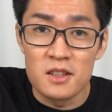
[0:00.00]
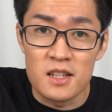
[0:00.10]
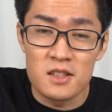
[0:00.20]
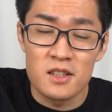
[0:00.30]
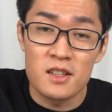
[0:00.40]

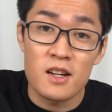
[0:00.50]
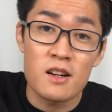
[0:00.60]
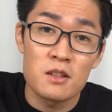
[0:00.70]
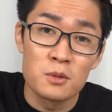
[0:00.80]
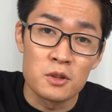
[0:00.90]
IGBTs
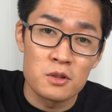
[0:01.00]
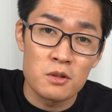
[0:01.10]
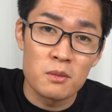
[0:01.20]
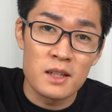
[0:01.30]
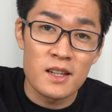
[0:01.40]
are easy to
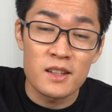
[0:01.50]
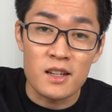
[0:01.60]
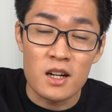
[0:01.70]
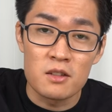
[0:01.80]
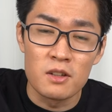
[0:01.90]
come by and
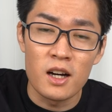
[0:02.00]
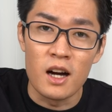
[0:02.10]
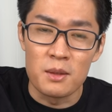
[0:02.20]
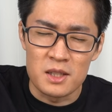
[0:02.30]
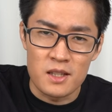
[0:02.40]
aren't that
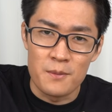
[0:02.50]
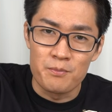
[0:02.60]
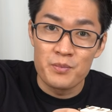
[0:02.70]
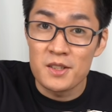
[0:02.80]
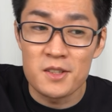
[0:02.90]
expensive.
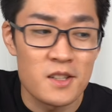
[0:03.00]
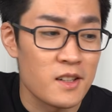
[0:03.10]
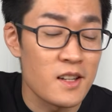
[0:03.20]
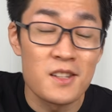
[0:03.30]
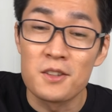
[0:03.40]
Above
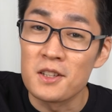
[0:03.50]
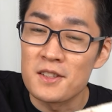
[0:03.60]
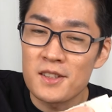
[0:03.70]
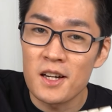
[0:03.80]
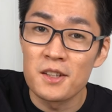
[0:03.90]
all,
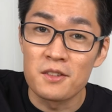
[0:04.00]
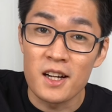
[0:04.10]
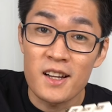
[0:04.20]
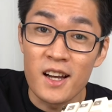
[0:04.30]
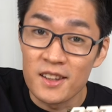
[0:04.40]
it's
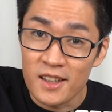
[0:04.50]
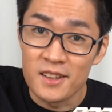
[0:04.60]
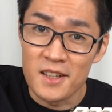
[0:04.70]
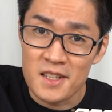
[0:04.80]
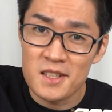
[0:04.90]
easy to
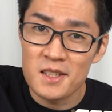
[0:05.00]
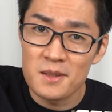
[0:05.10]
use.